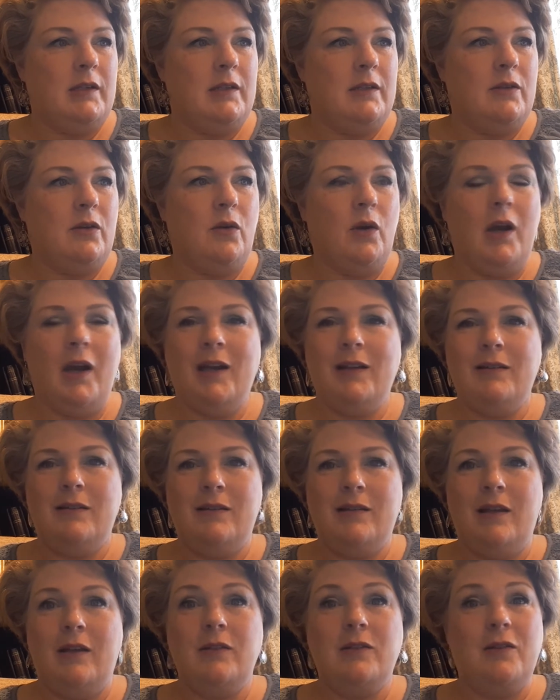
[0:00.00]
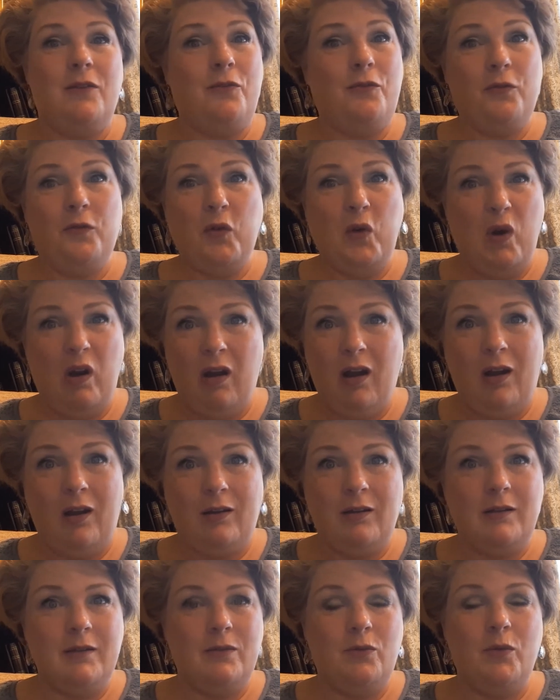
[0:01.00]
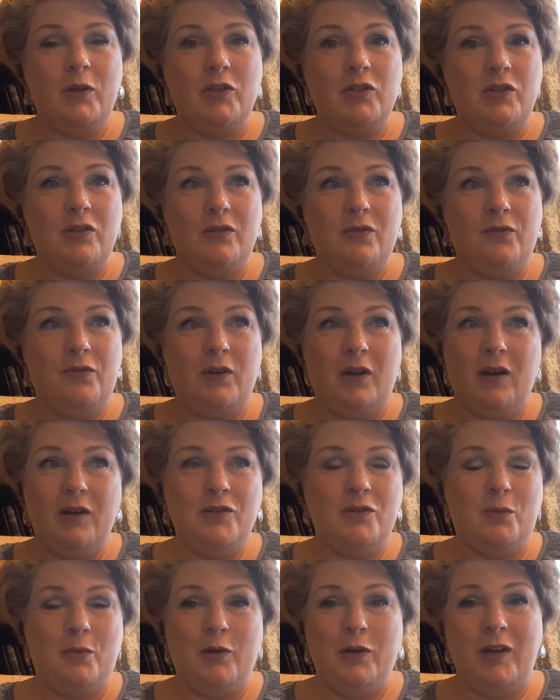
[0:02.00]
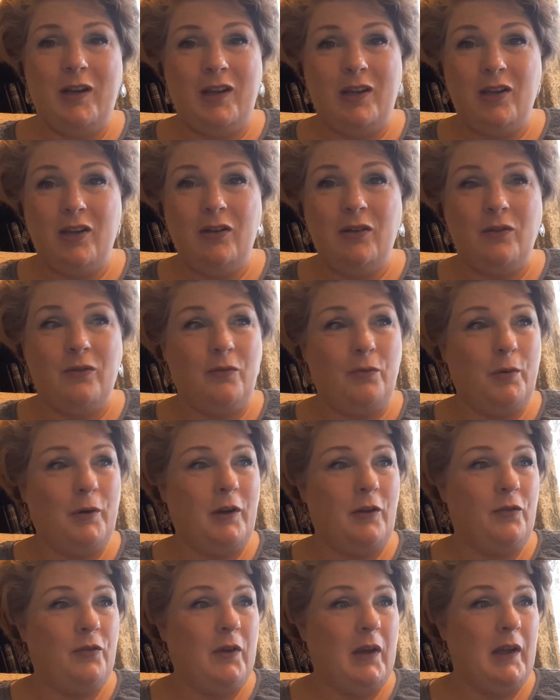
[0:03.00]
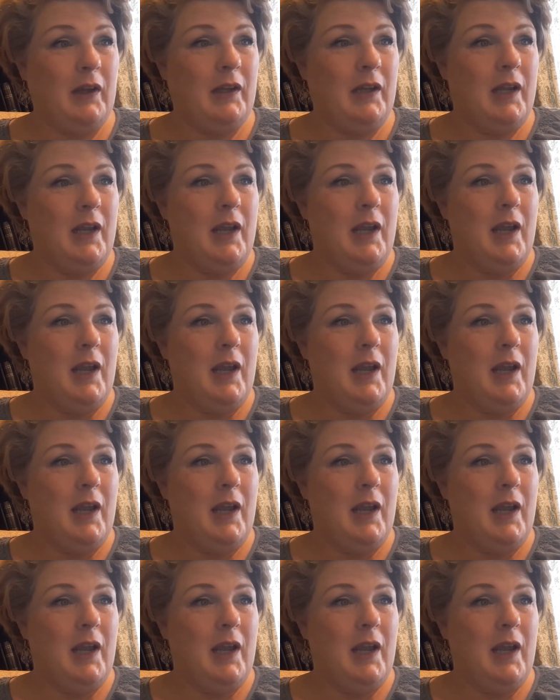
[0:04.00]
So God sent frogs, which frogs are pretty cute and pretty fun.